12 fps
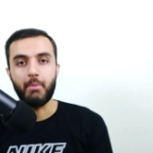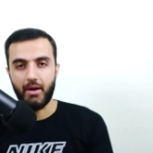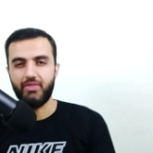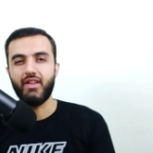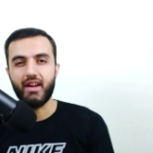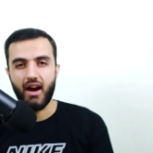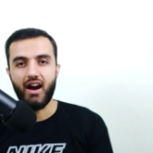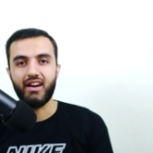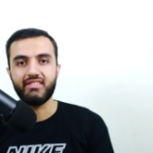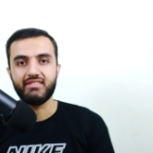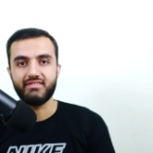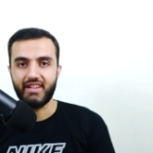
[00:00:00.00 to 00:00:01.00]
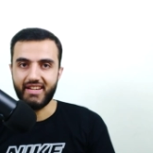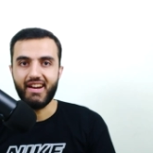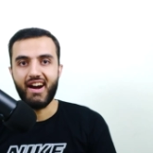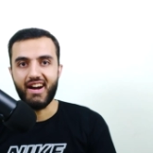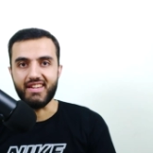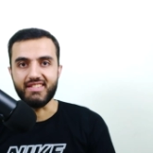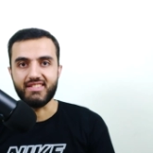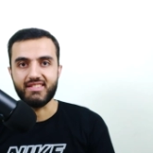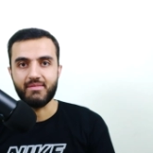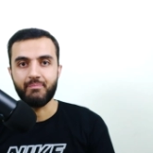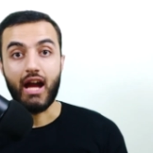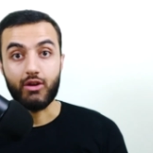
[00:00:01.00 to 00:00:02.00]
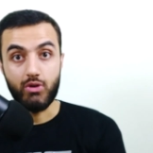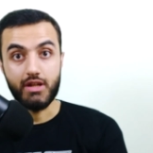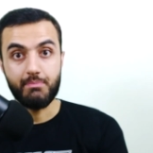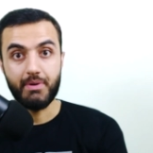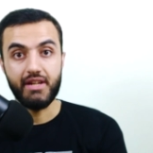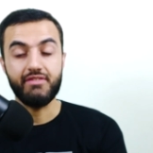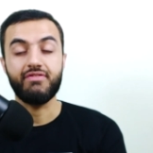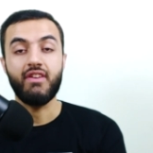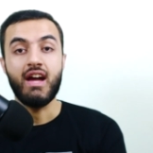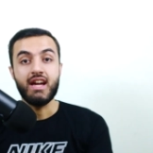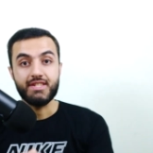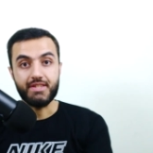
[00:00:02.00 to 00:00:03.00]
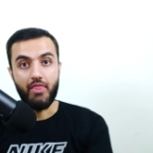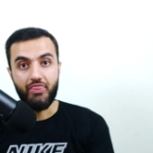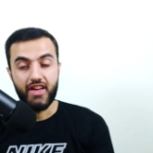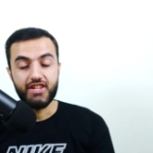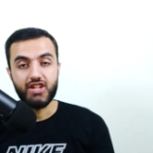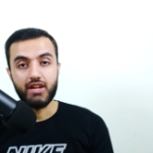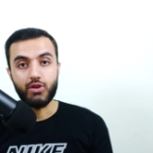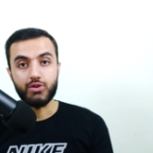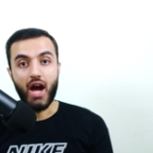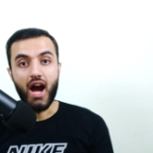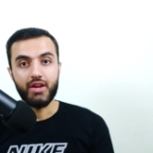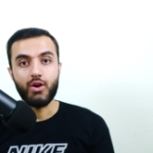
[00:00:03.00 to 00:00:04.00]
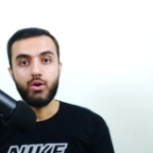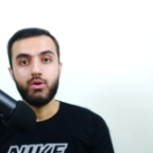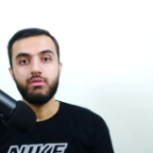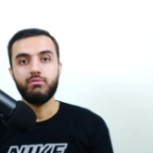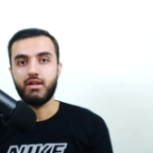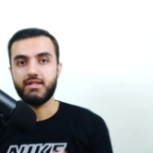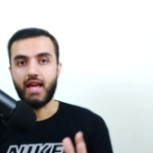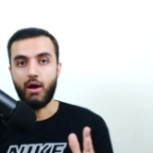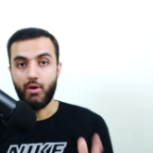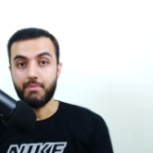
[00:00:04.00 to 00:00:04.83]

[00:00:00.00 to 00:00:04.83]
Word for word: but they are A Is. A quick brief, Synthesia dot i o is a